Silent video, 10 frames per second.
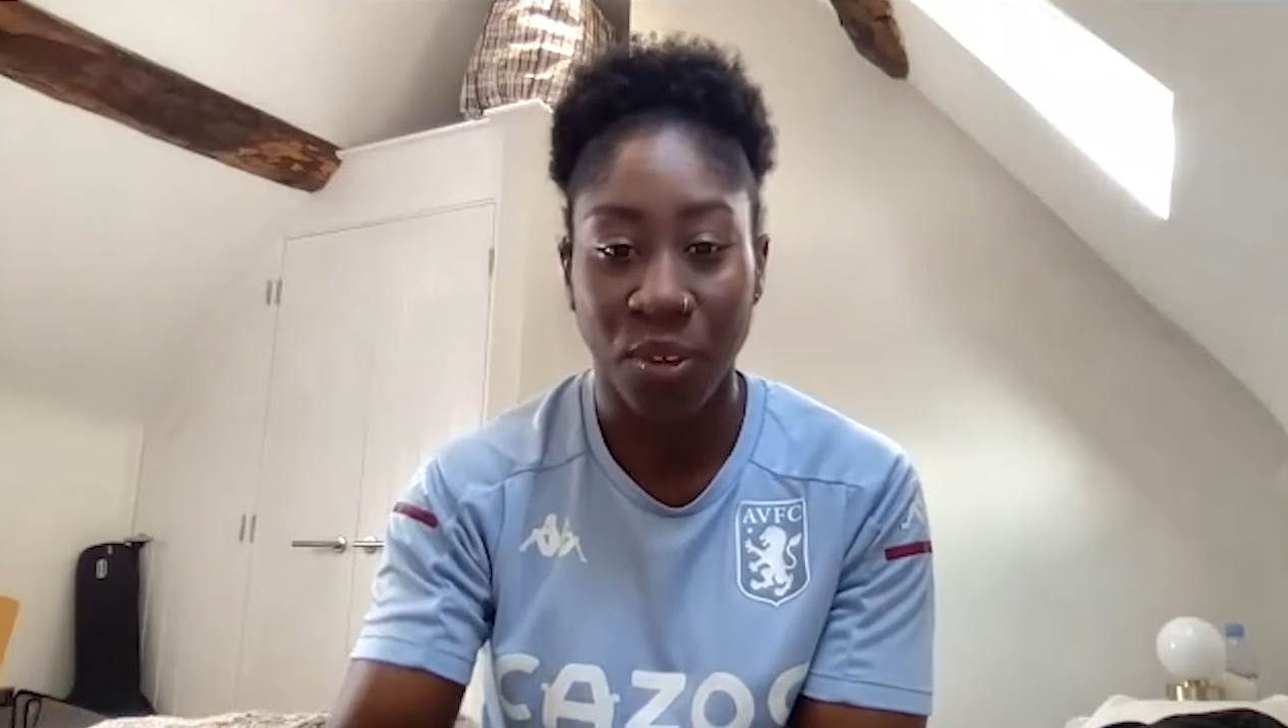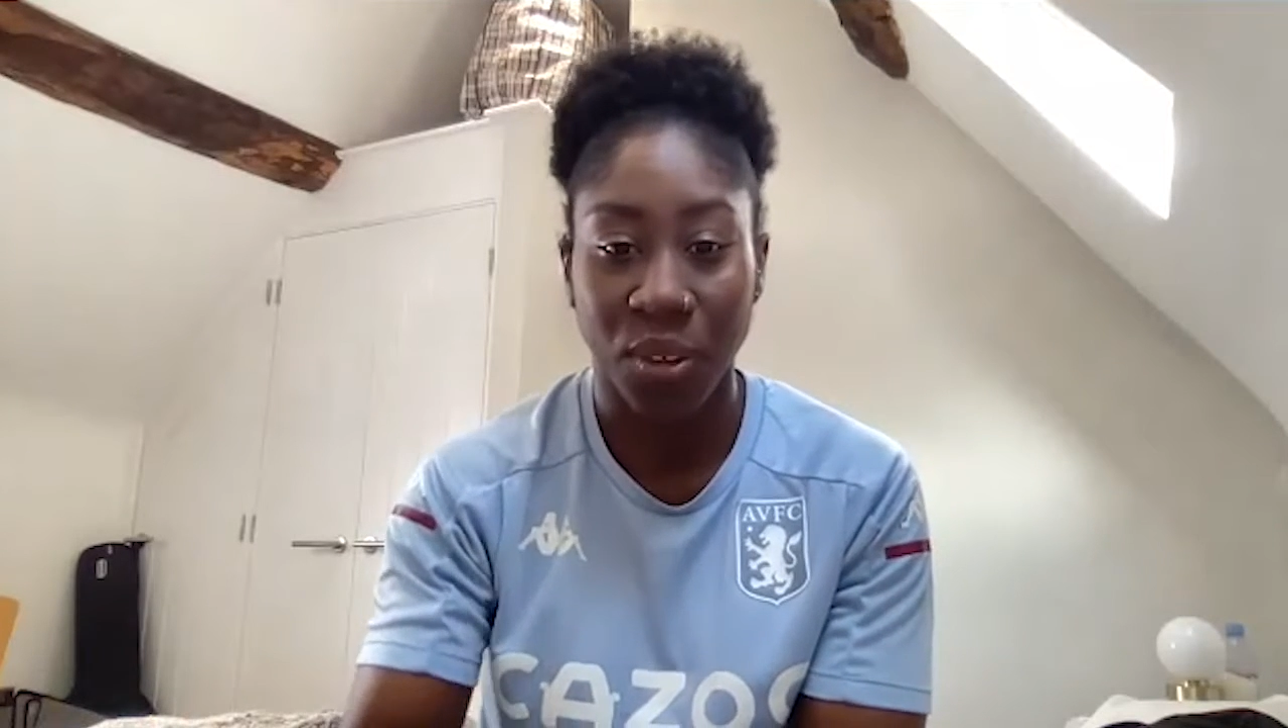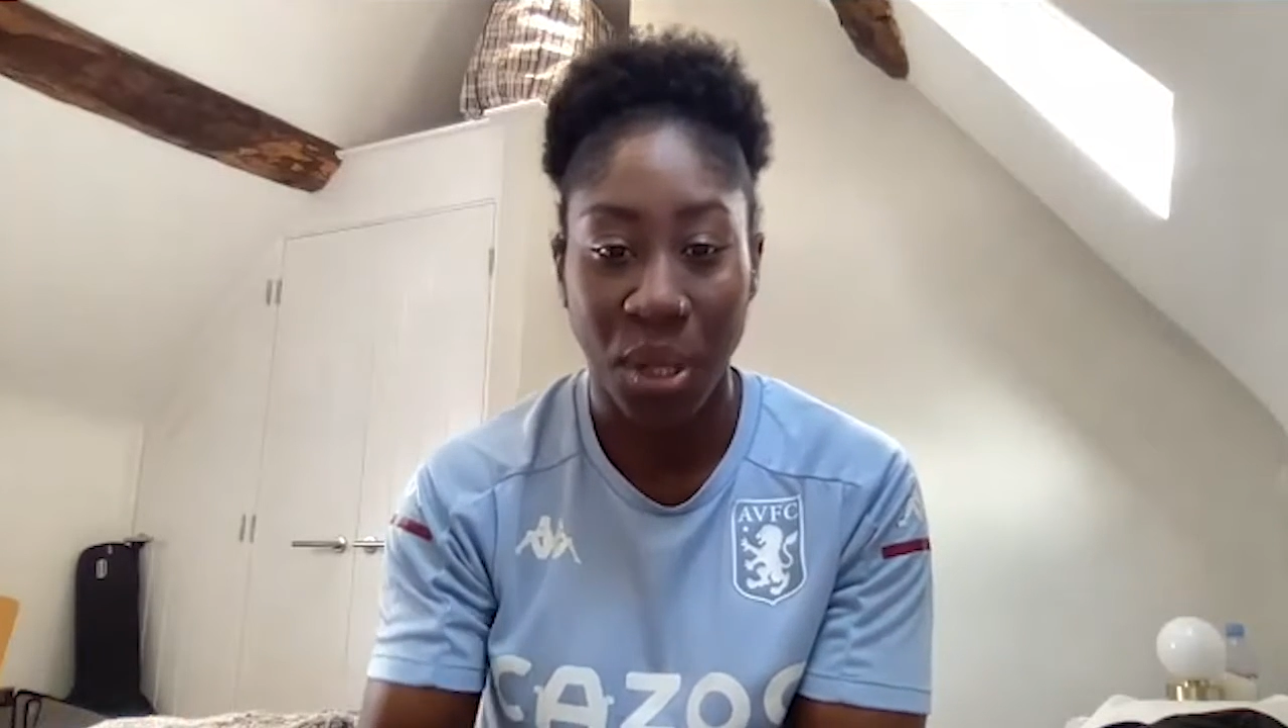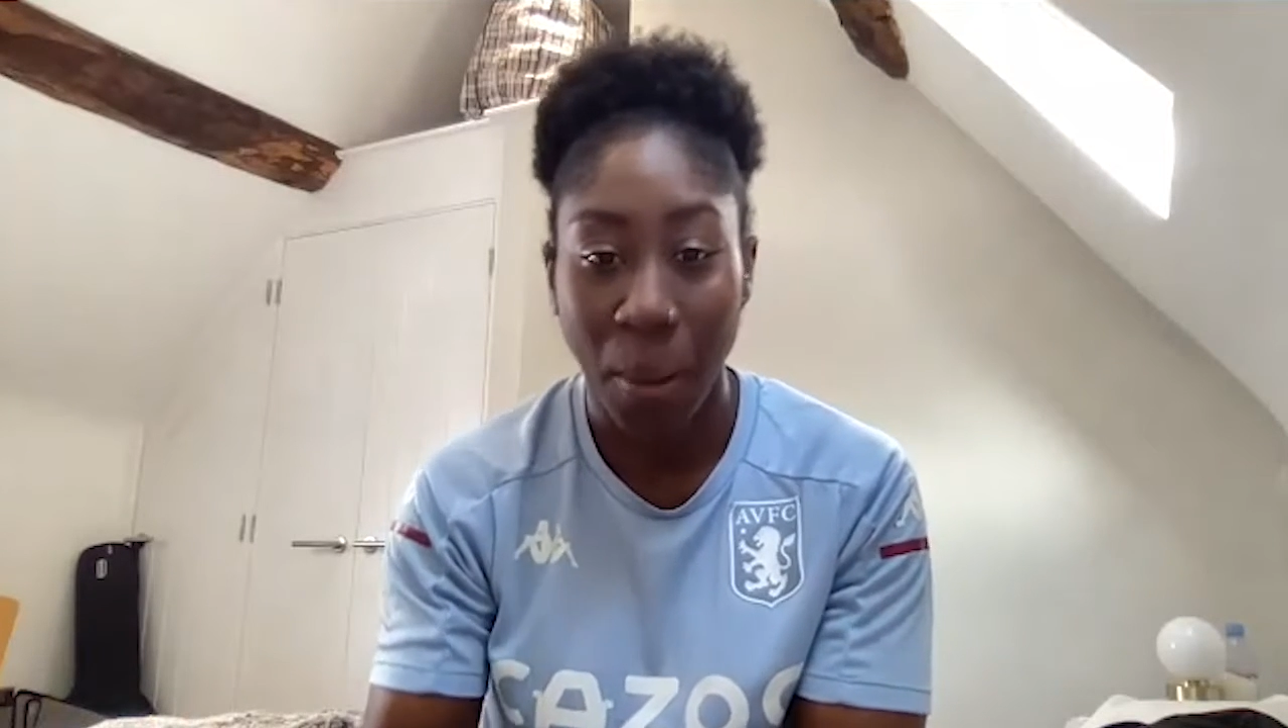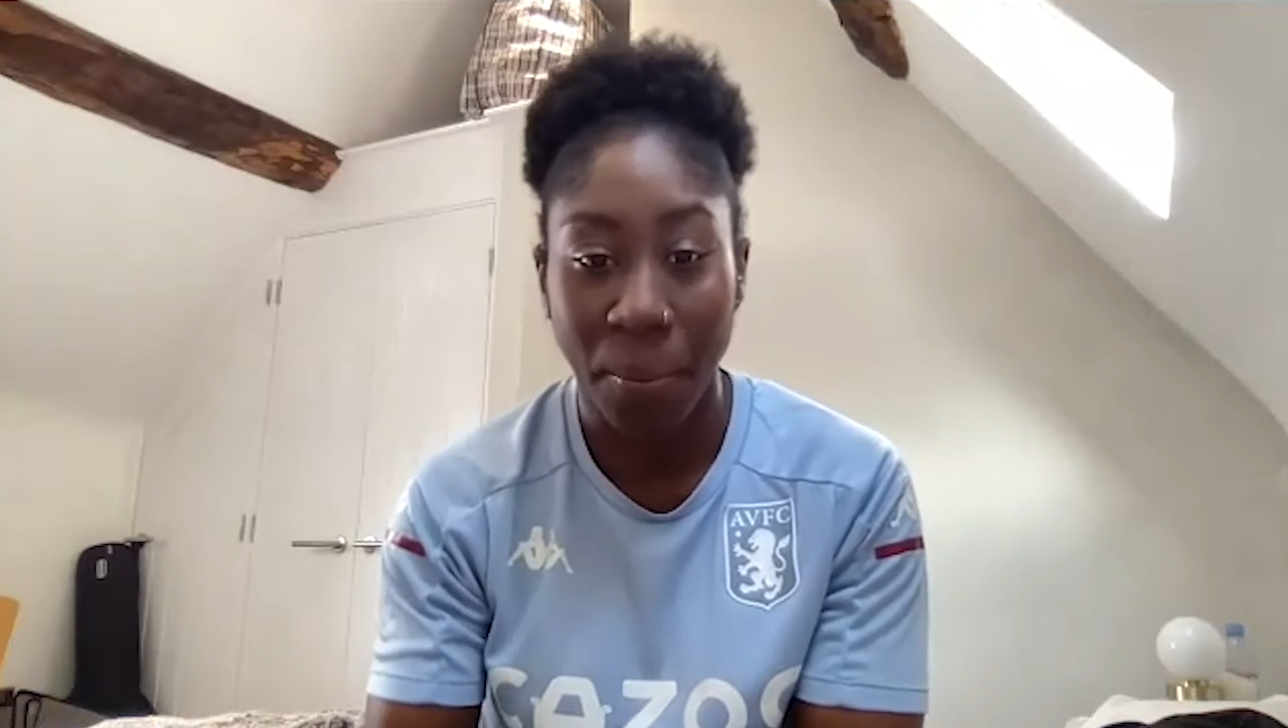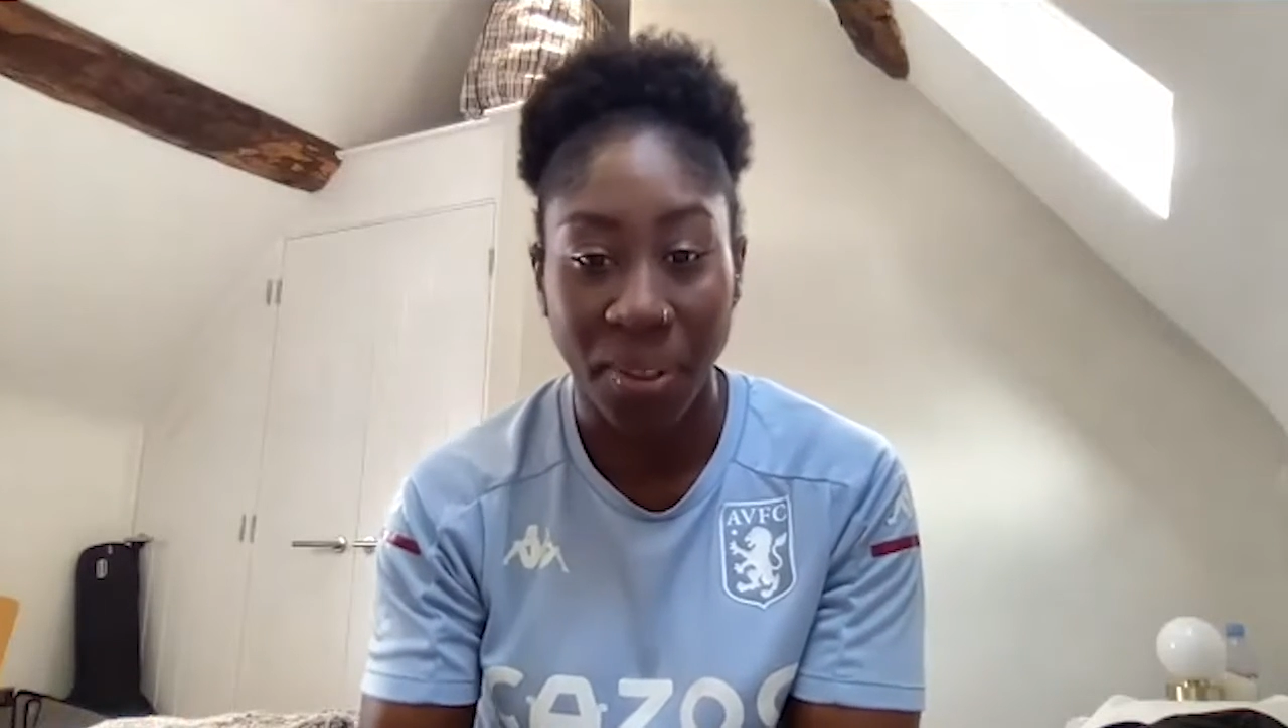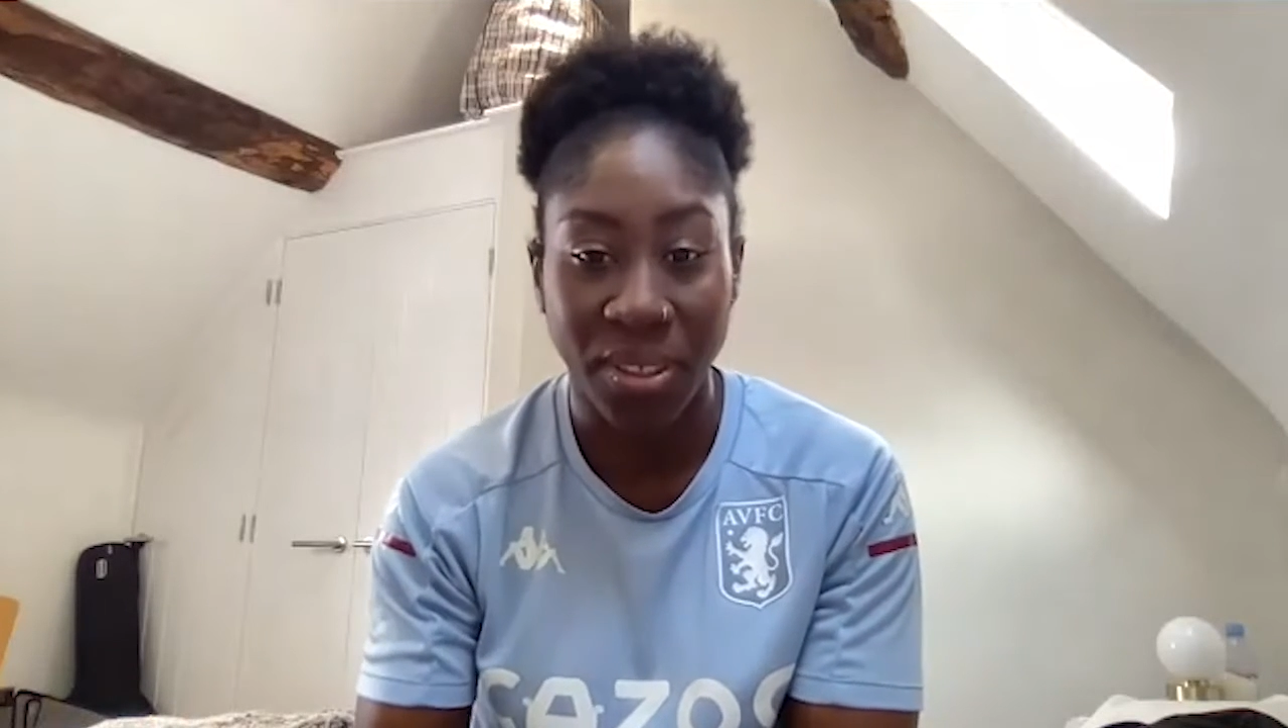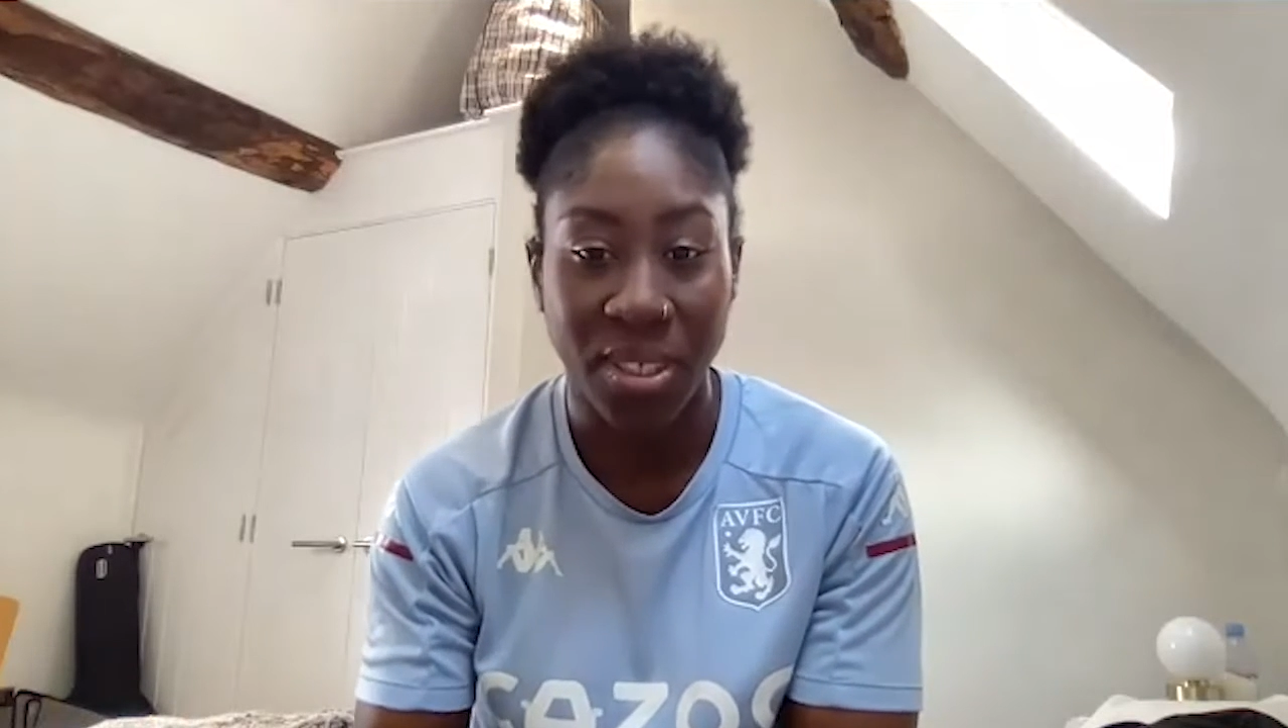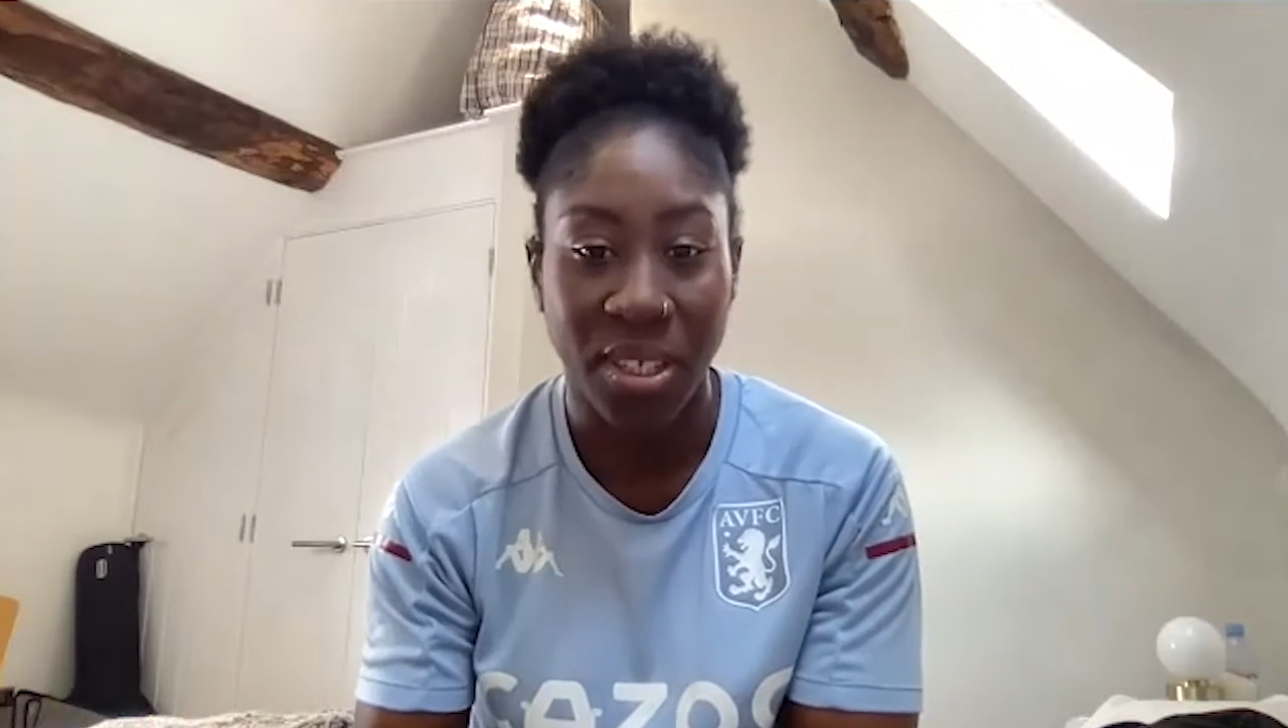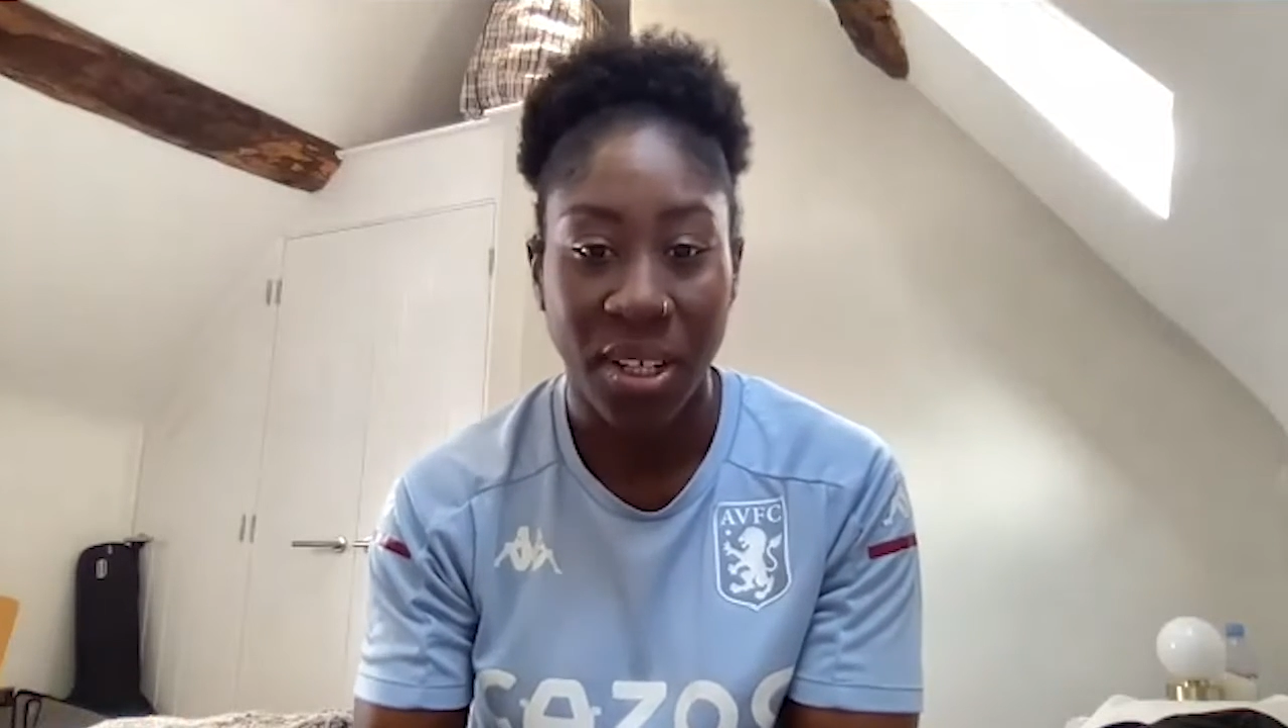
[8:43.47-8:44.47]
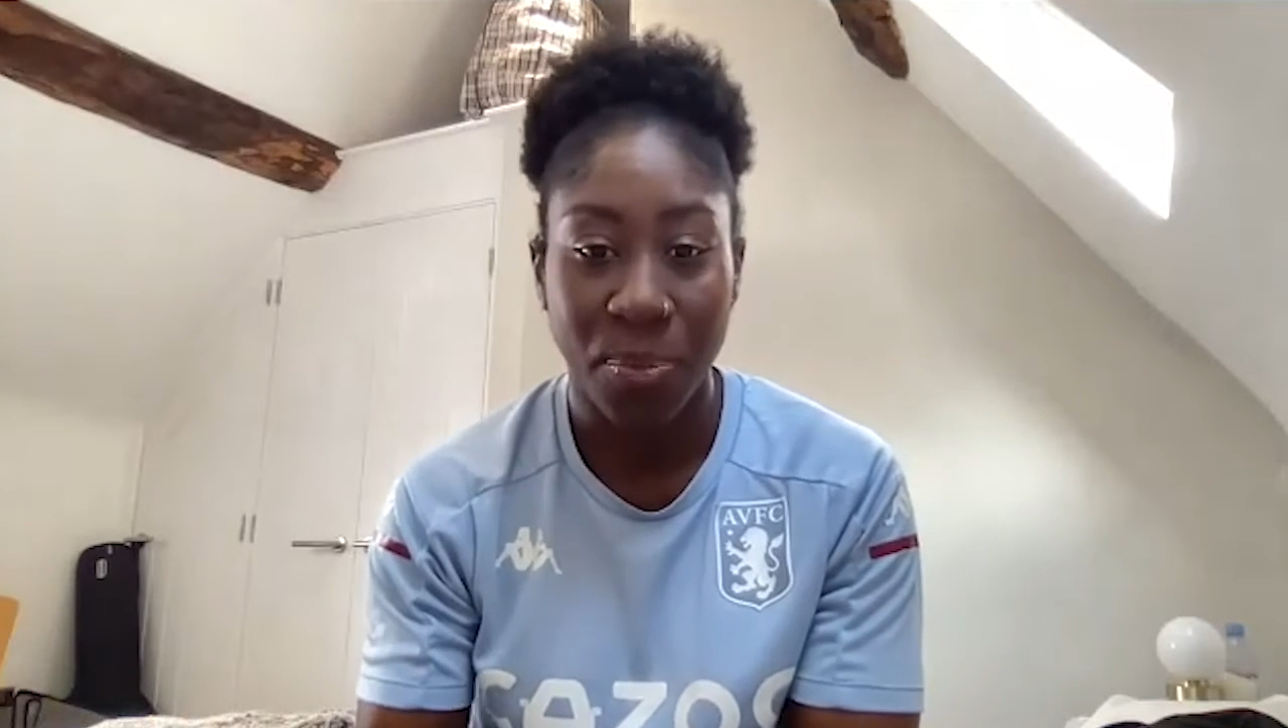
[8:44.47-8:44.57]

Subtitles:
the numbers,